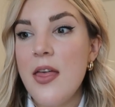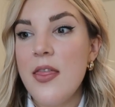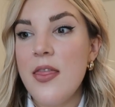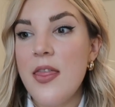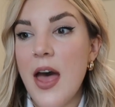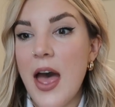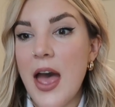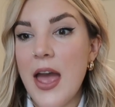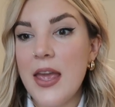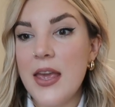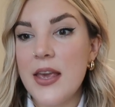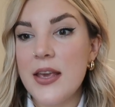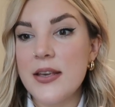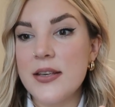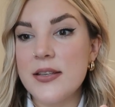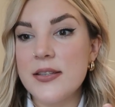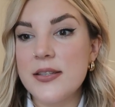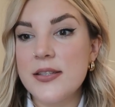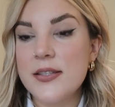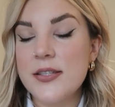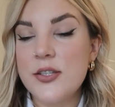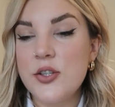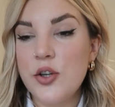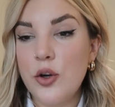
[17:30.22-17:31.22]
that
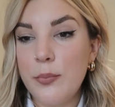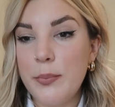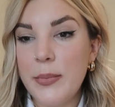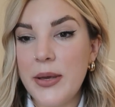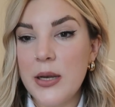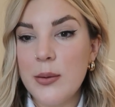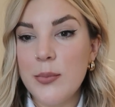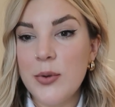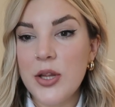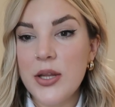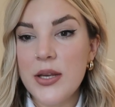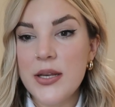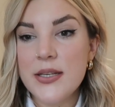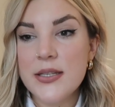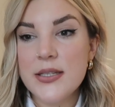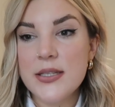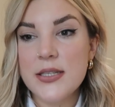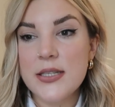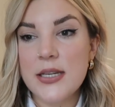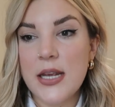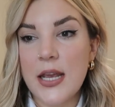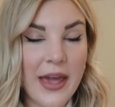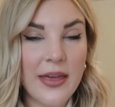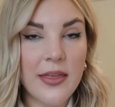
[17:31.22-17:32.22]
is still
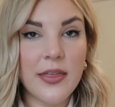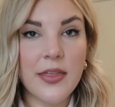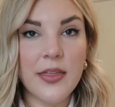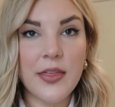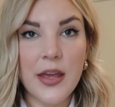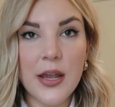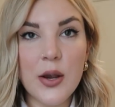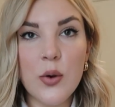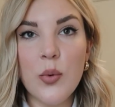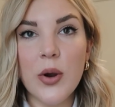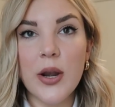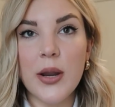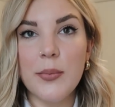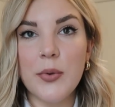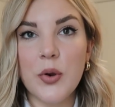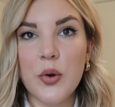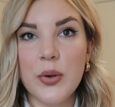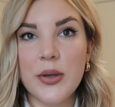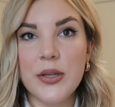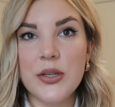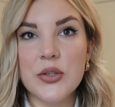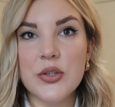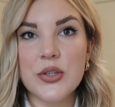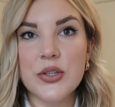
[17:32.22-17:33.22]
minimalist. I think what I'm
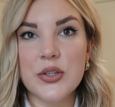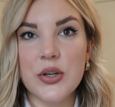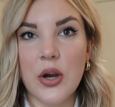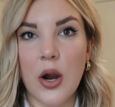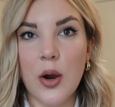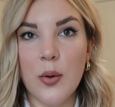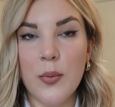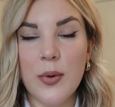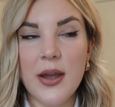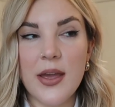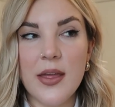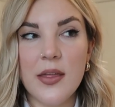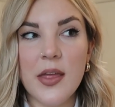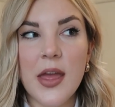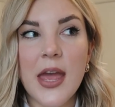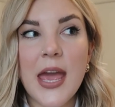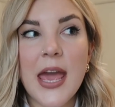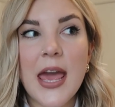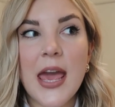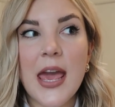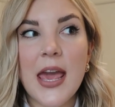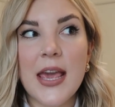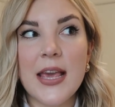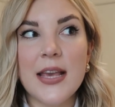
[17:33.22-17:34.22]
going to start with
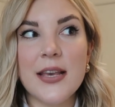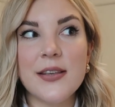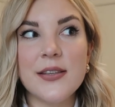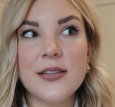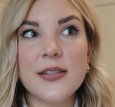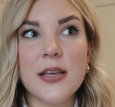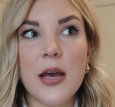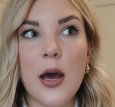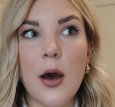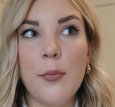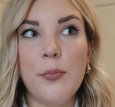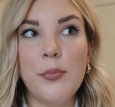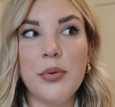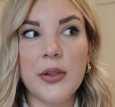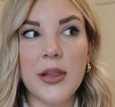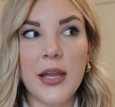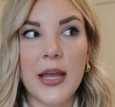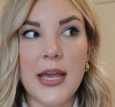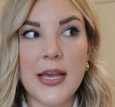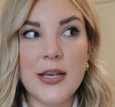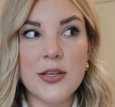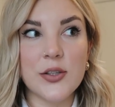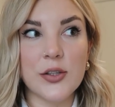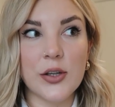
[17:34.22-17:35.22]
is a
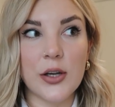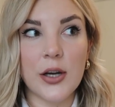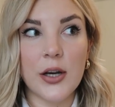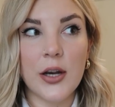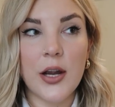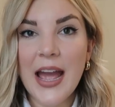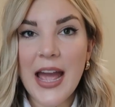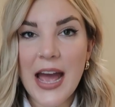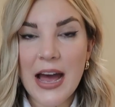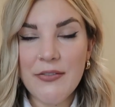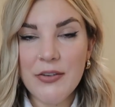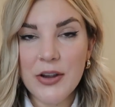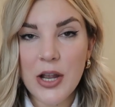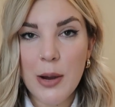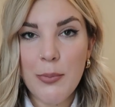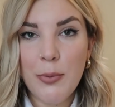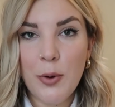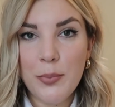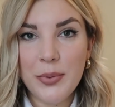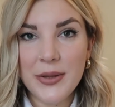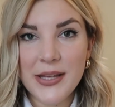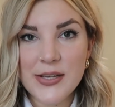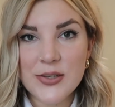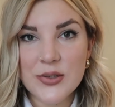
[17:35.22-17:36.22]
blazer. I have a
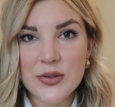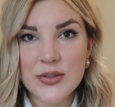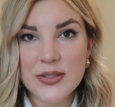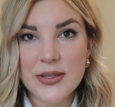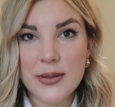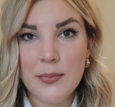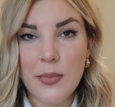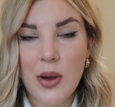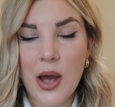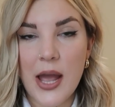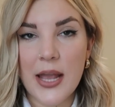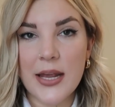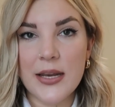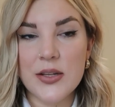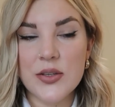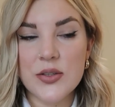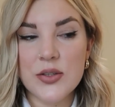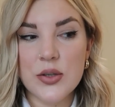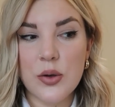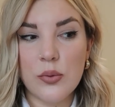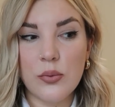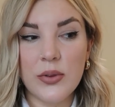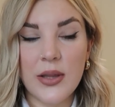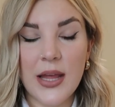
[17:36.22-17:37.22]
couple blazers in mind,
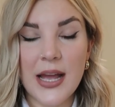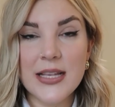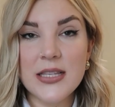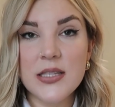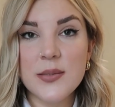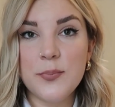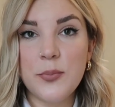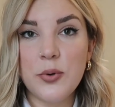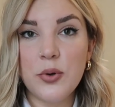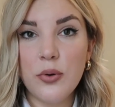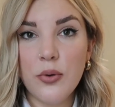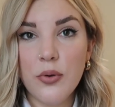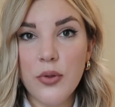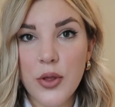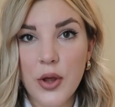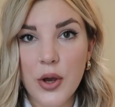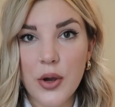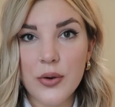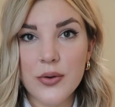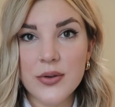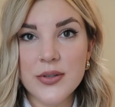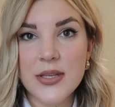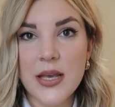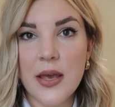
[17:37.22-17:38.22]
so let's pull
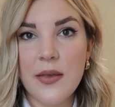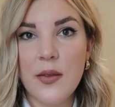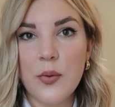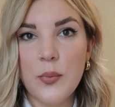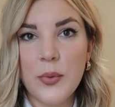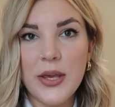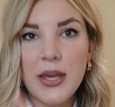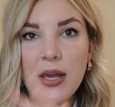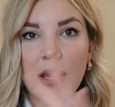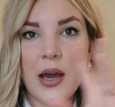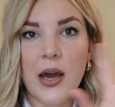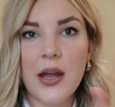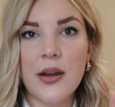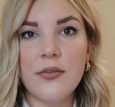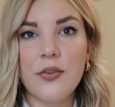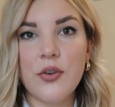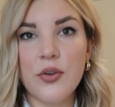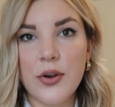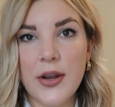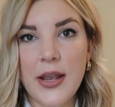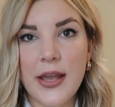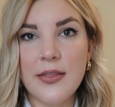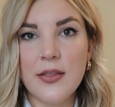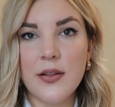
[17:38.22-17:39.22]
those and then we can kind of
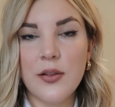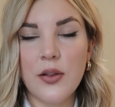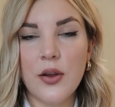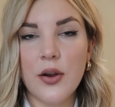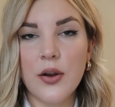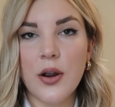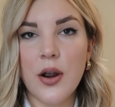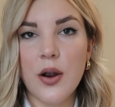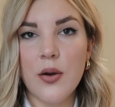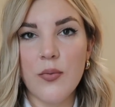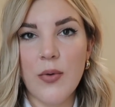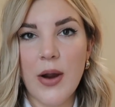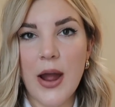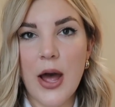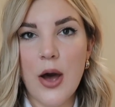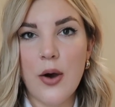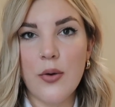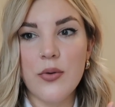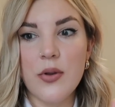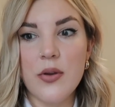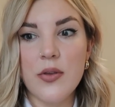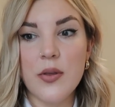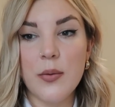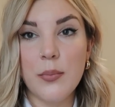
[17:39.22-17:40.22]
create the look
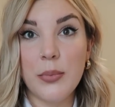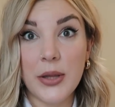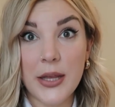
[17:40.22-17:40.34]
around the